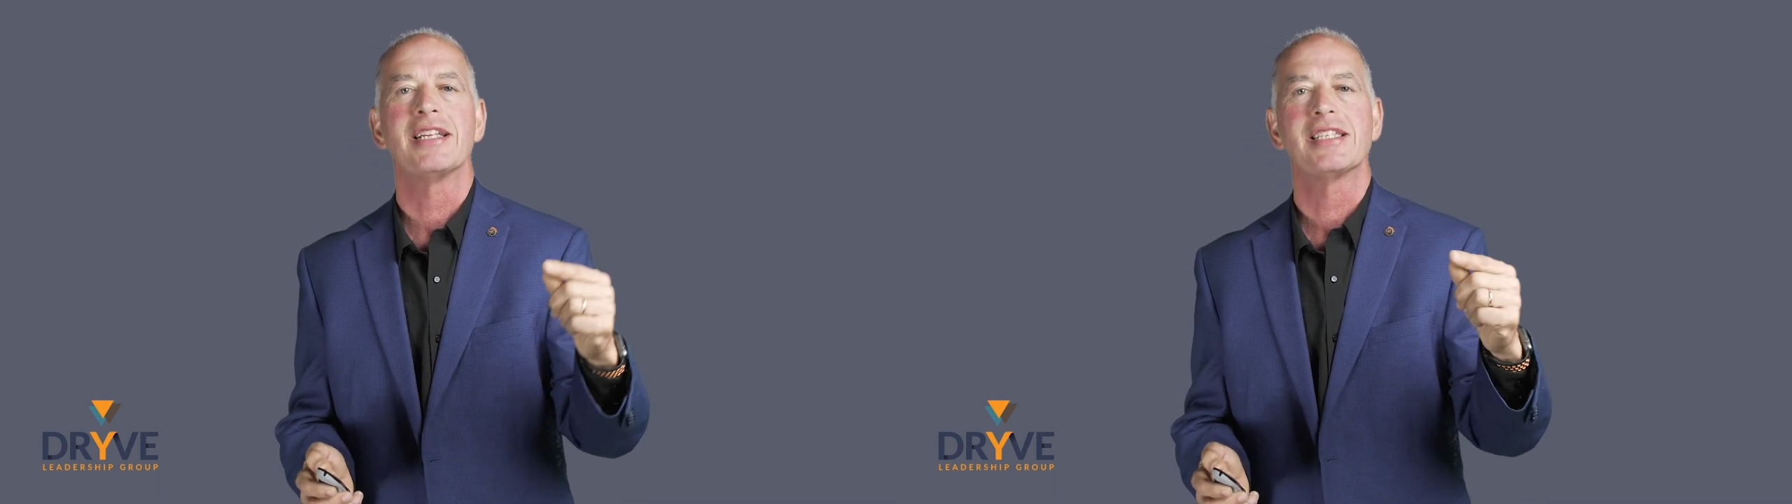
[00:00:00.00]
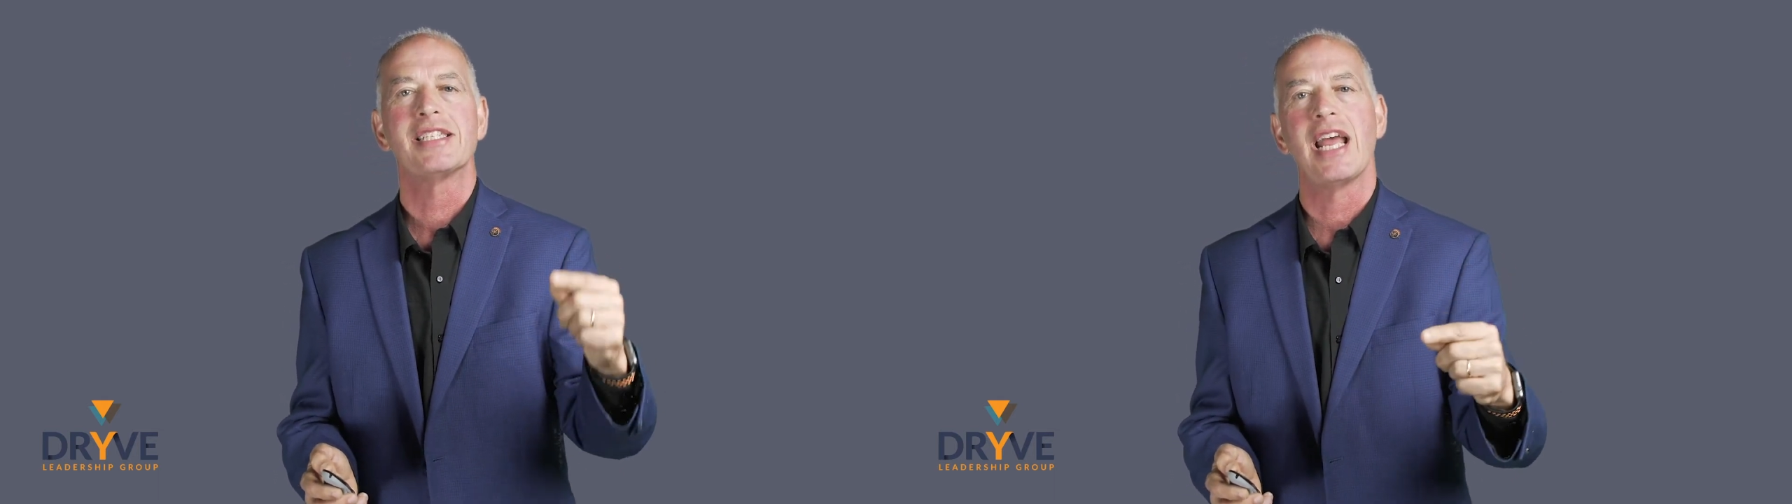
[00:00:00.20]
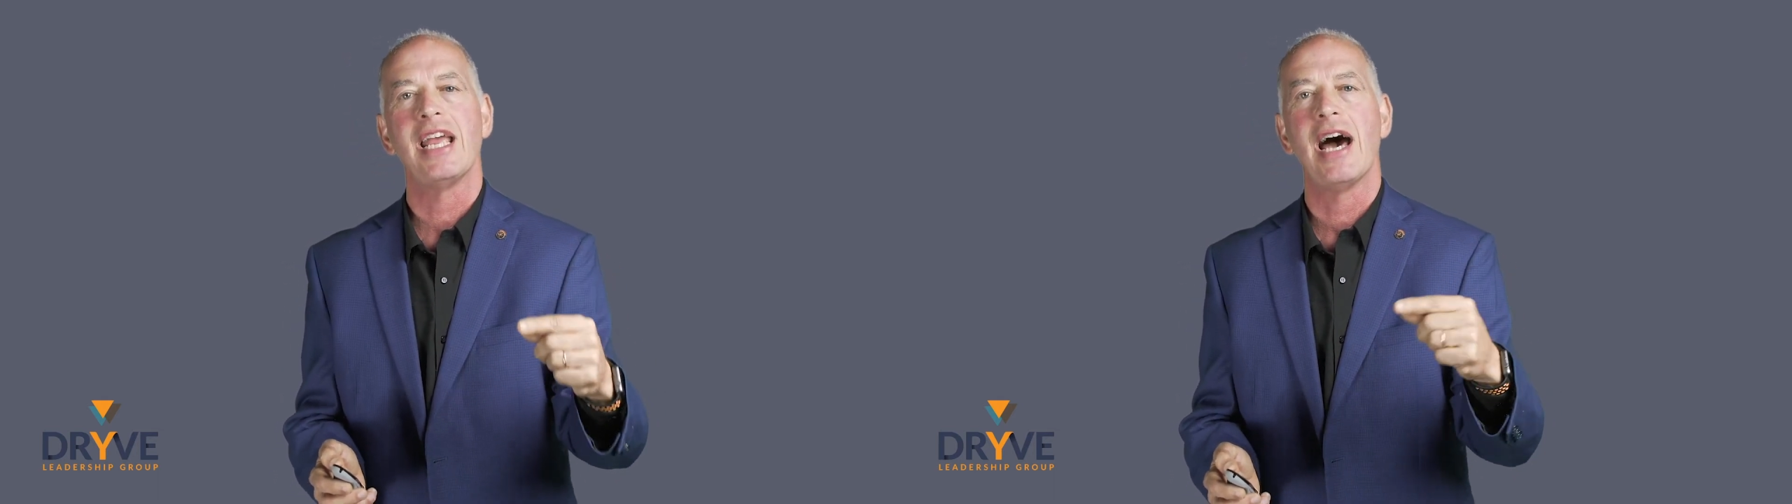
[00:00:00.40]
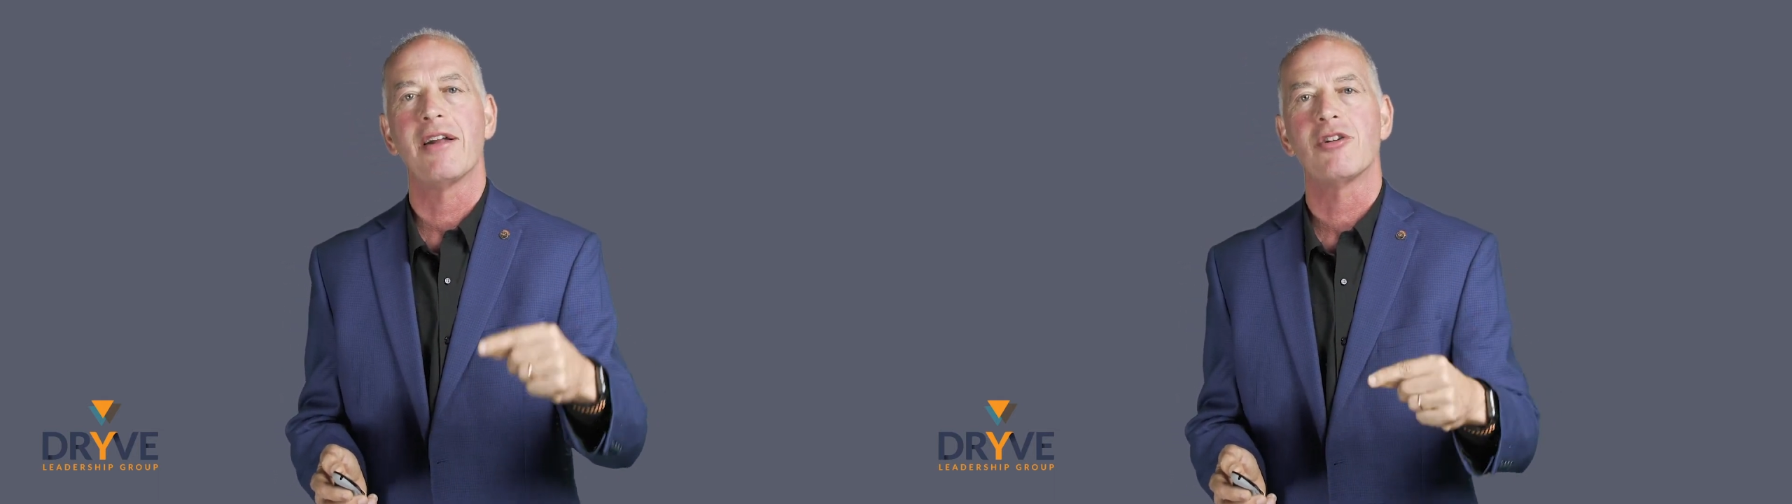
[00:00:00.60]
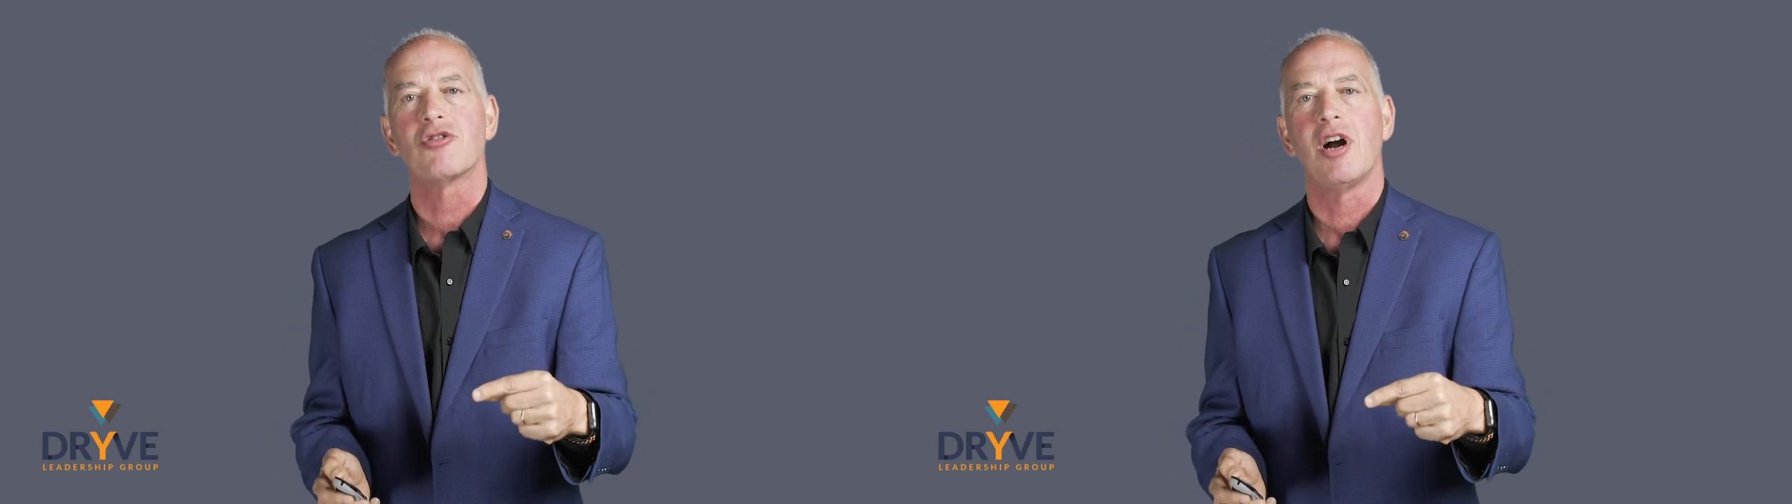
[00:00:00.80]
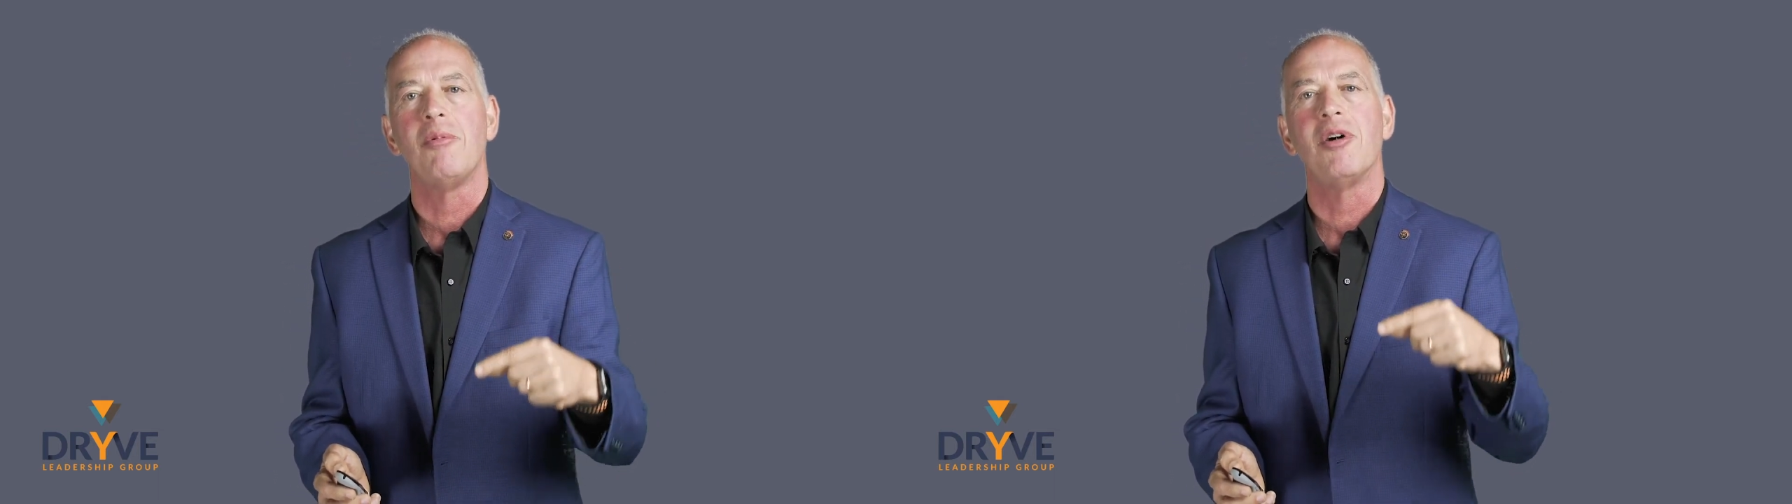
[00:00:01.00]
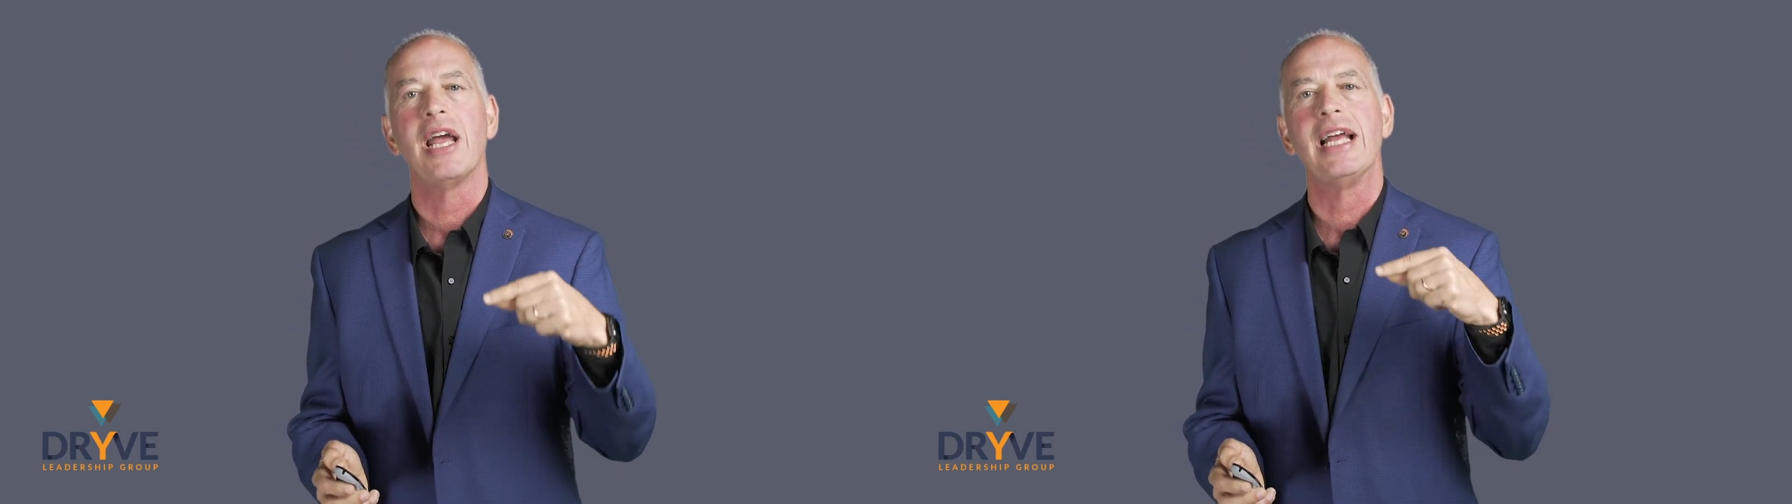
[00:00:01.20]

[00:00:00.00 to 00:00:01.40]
to stay out of trouble